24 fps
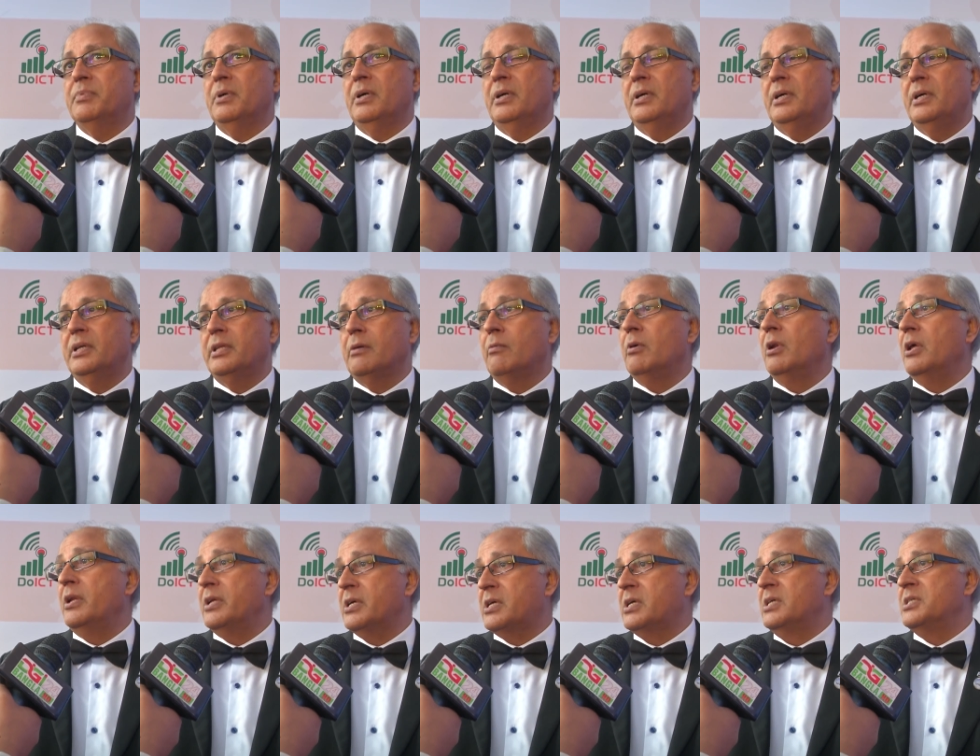uh, there were
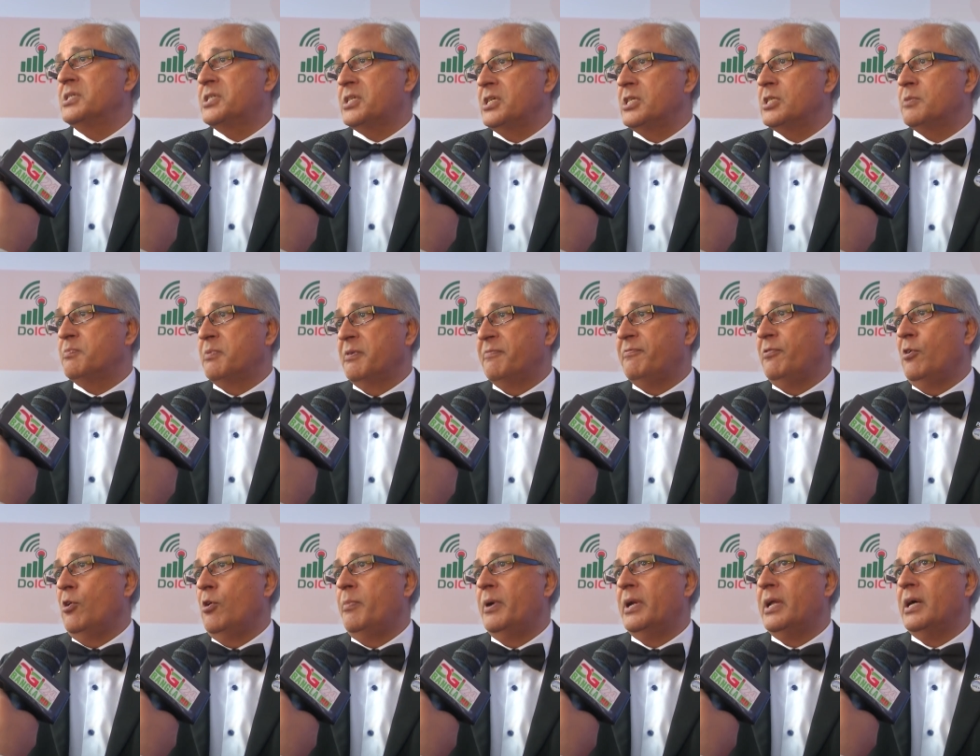a lot of concerns
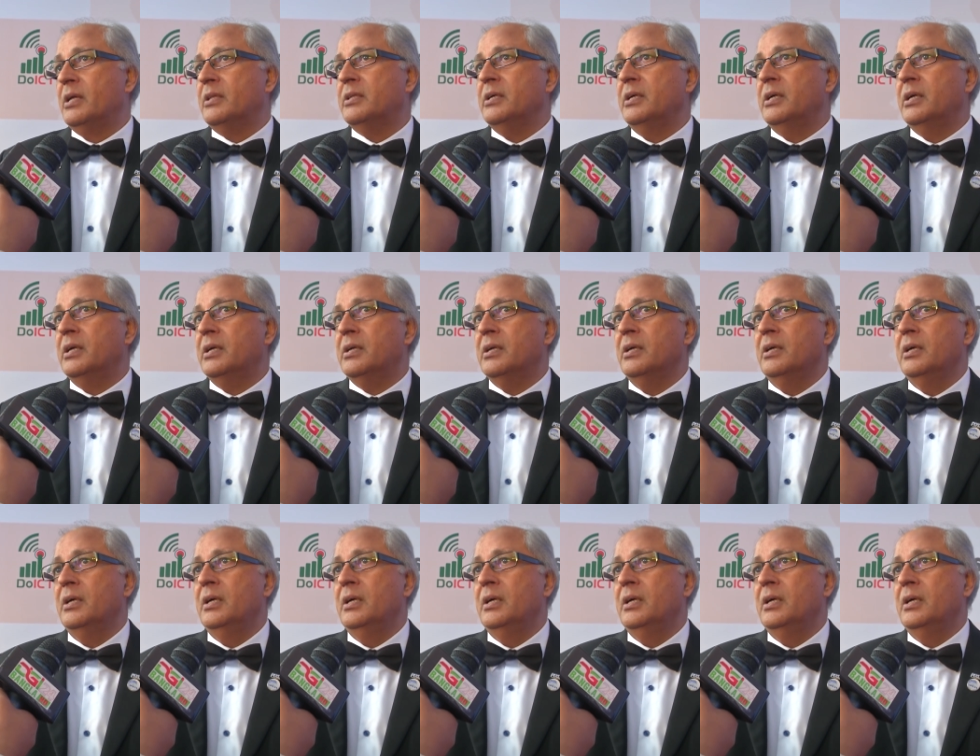before, but I think